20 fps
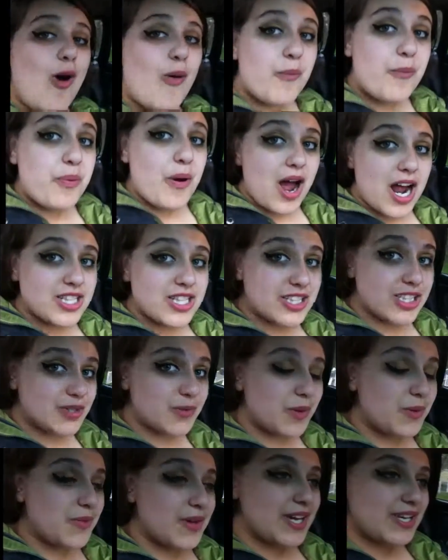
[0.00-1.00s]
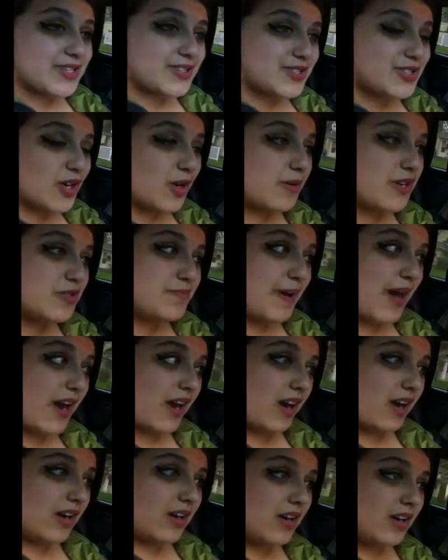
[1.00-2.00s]
No, Project One Way is so much
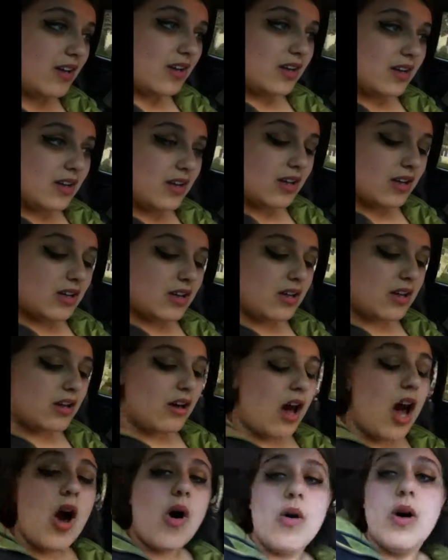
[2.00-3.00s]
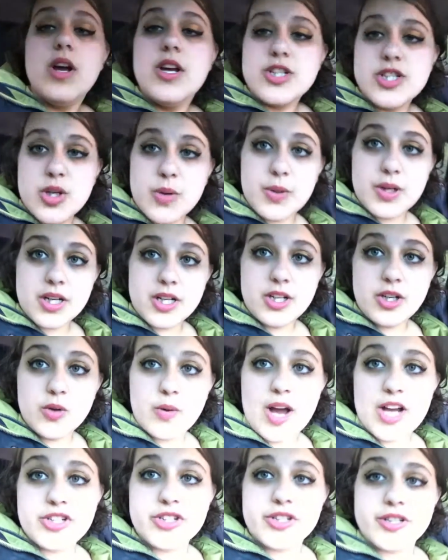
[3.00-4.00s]
better. Oh, so we're gonna
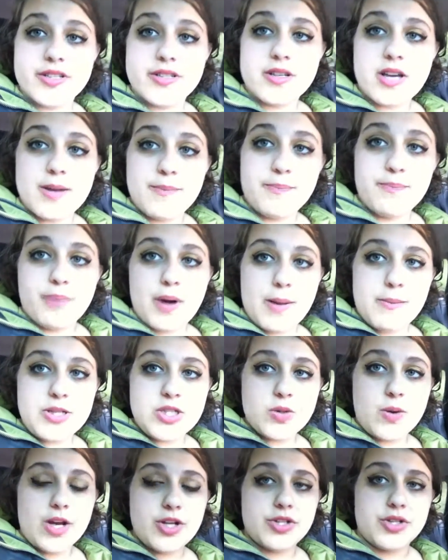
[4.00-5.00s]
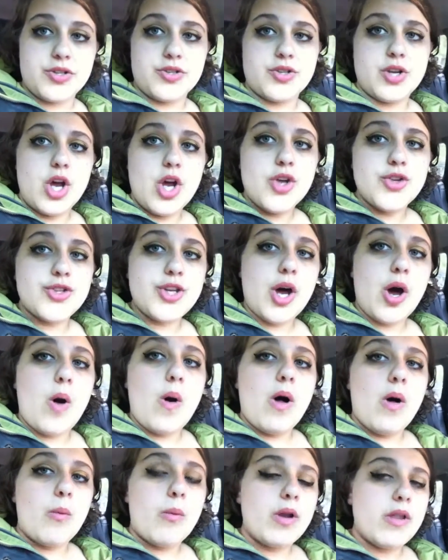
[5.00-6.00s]
do questions. I promised questions.
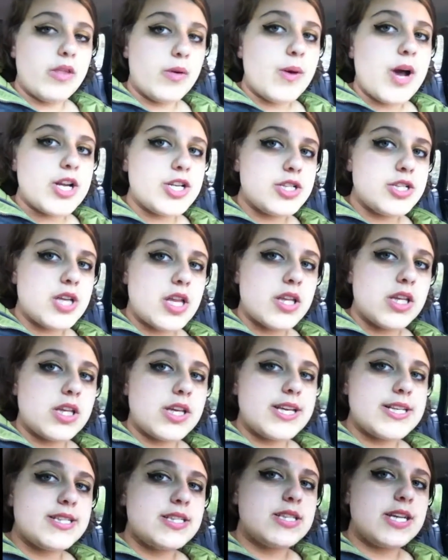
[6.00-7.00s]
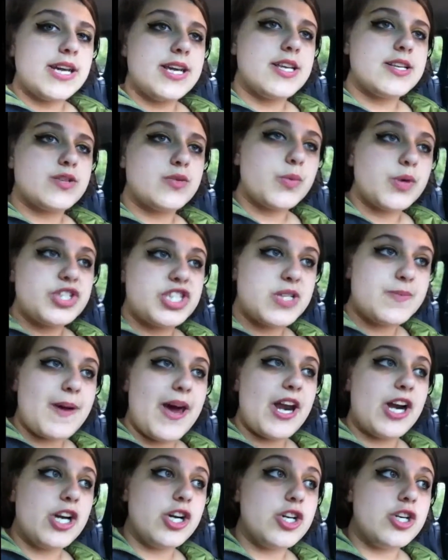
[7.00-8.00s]
So, one of the questions on the list is, which is
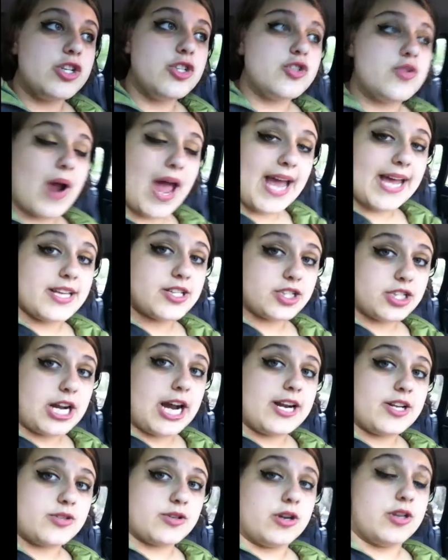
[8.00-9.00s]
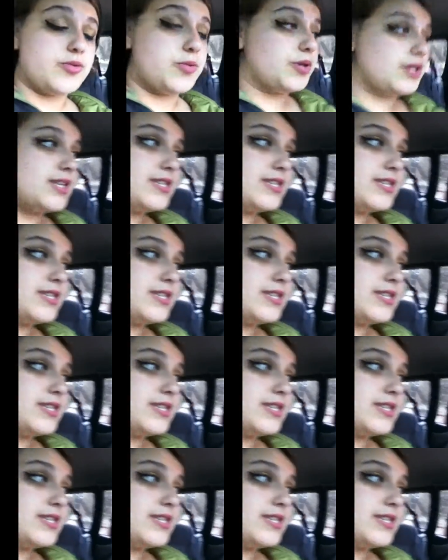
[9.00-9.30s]
better, dragons or dinosaurs?